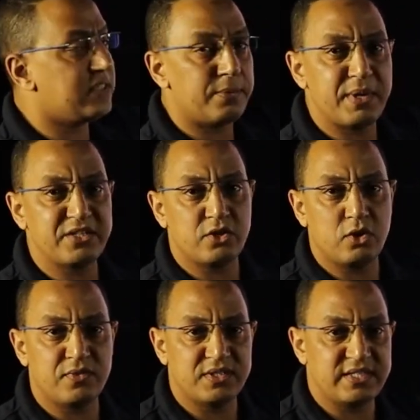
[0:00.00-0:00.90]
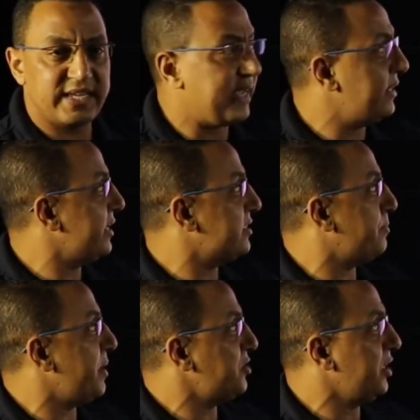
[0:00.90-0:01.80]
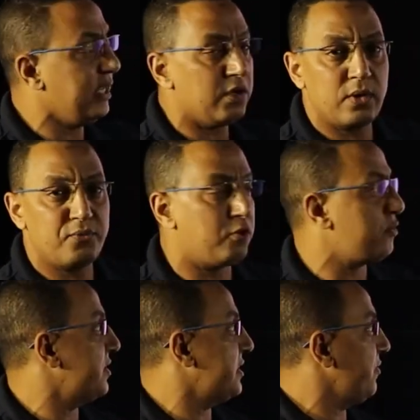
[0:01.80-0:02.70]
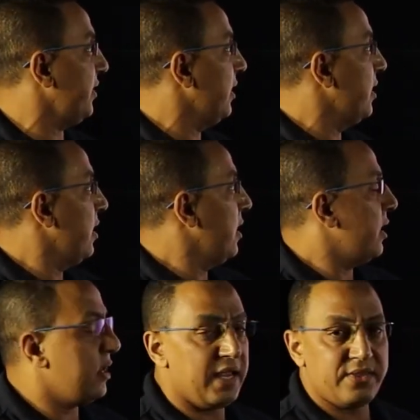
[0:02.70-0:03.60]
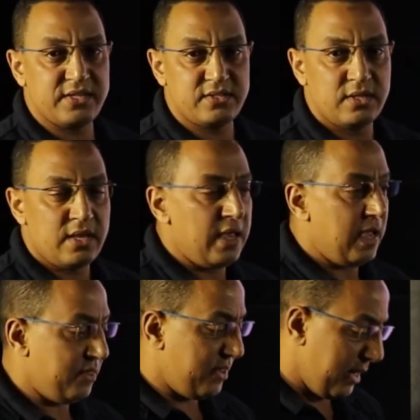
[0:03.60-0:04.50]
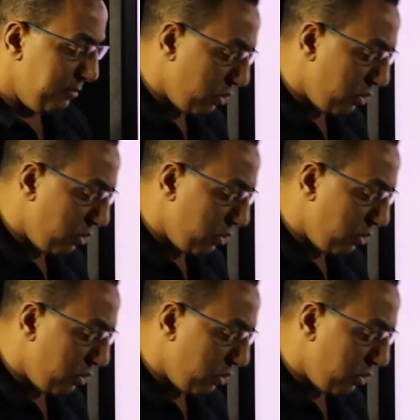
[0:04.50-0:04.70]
expression over the second expression equal 4 over 7 like this. And then I'm